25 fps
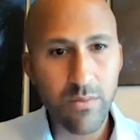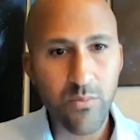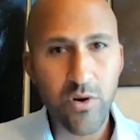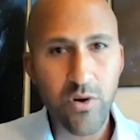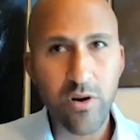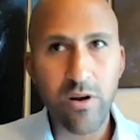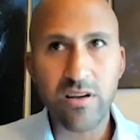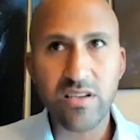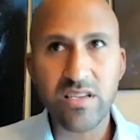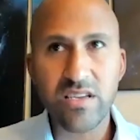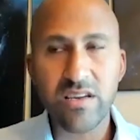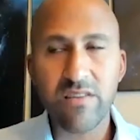
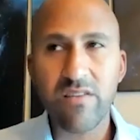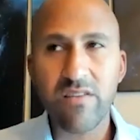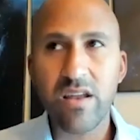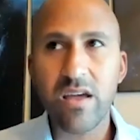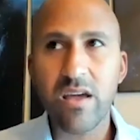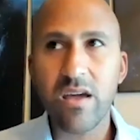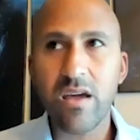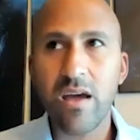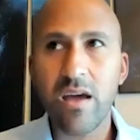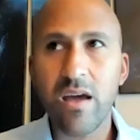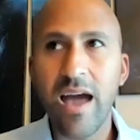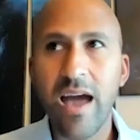
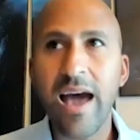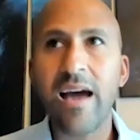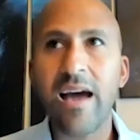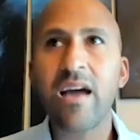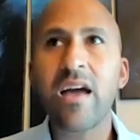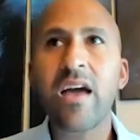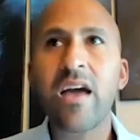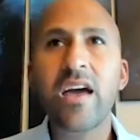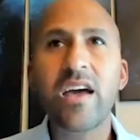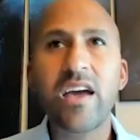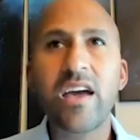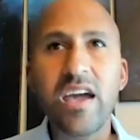productivity.
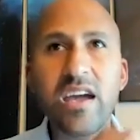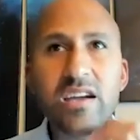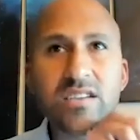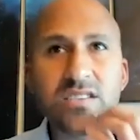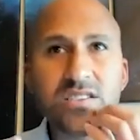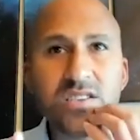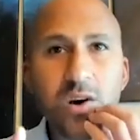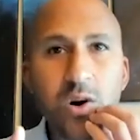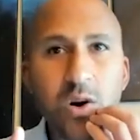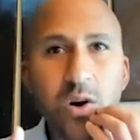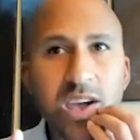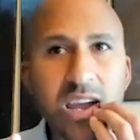
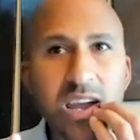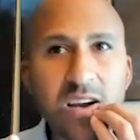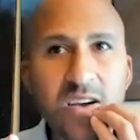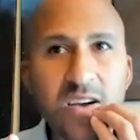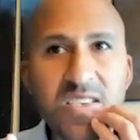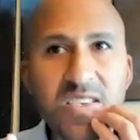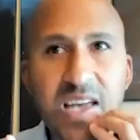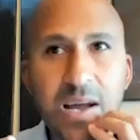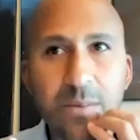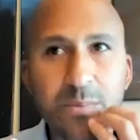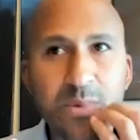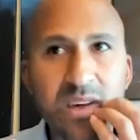So
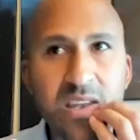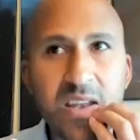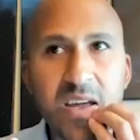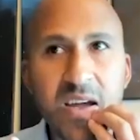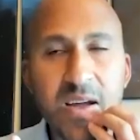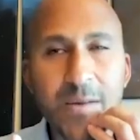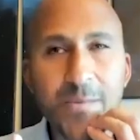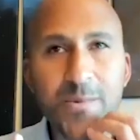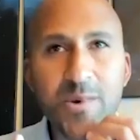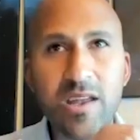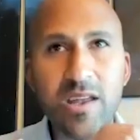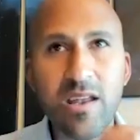here's I'm
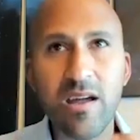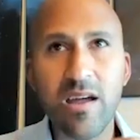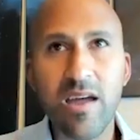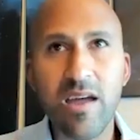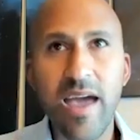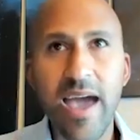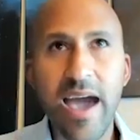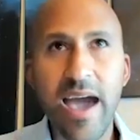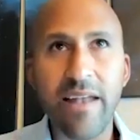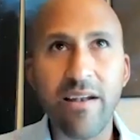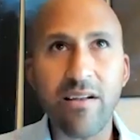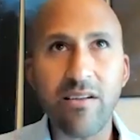gonna
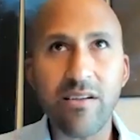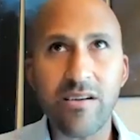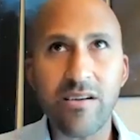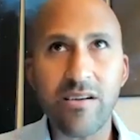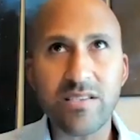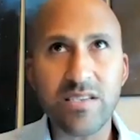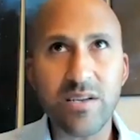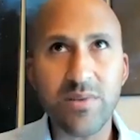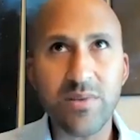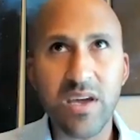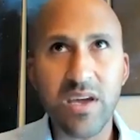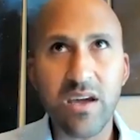add a little
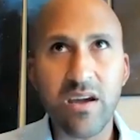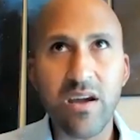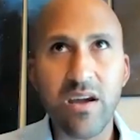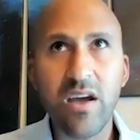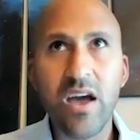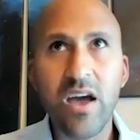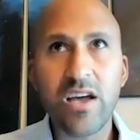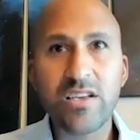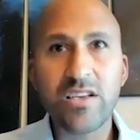something here.